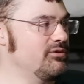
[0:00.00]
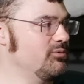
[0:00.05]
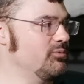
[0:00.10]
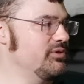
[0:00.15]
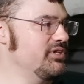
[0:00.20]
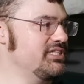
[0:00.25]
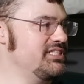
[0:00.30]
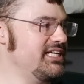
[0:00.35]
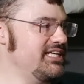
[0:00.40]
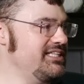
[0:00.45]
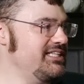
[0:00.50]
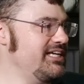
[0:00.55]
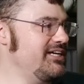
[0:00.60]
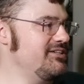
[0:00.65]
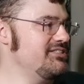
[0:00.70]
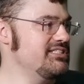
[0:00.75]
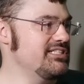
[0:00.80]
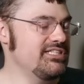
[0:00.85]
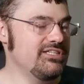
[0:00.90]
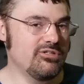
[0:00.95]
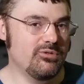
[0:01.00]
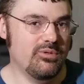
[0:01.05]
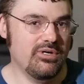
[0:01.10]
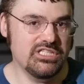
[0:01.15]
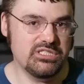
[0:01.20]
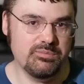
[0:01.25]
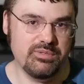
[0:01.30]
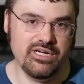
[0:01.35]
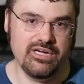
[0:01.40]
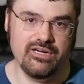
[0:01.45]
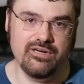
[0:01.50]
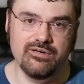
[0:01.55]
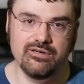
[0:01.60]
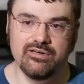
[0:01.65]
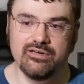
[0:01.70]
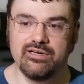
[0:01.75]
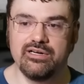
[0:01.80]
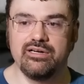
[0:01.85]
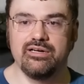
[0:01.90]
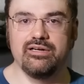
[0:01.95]
With a 10,000 kilowatts
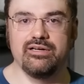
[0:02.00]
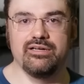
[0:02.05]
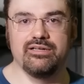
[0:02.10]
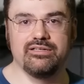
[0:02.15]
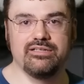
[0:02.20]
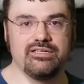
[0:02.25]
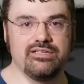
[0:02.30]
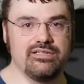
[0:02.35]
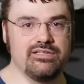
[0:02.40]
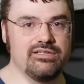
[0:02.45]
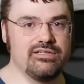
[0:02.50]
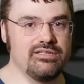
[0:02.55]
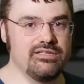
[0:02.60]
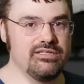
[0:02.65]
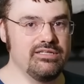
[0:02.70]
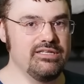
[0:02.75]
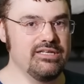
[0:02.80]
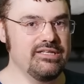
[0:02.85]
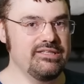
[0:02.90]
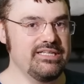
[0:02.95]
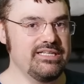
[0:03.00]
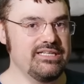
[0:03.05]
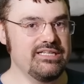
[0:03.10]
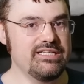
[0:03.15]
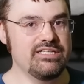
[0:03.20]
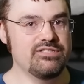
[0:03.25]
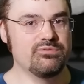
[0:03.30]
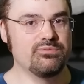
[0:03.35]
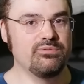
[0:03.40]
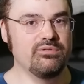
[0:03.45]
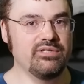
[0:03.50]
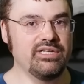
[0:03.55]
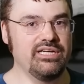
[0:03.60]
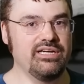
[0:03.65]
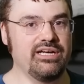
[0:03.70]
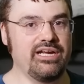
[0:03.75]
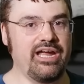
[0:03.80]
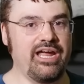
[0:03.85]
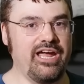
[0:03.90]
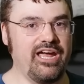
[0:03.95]
power, Nothing is really
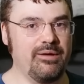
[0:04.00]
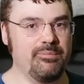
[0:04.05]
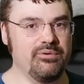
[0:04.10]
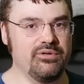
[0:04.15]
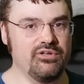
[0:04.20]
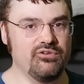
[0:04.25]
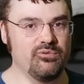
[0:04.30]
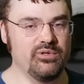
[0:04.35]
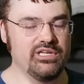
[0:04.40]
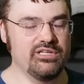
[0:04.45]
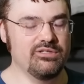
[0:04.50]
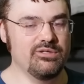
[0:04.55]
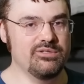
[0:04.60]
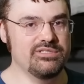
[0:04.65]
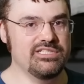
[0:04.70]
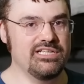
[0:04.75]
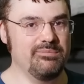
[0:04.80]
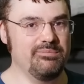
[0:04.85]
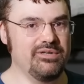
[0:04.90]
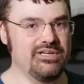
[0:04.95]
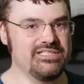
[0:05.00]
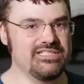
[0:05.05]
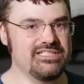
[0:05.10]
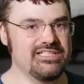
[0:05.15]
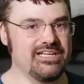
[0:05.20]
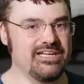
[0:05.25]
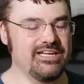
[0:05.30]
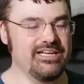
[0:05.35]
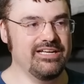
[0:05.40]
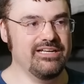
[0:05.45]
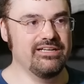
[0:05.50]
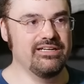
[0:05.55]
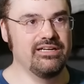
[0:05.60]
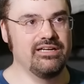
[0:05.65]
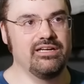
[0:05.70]
going to happen if we close that bus tie.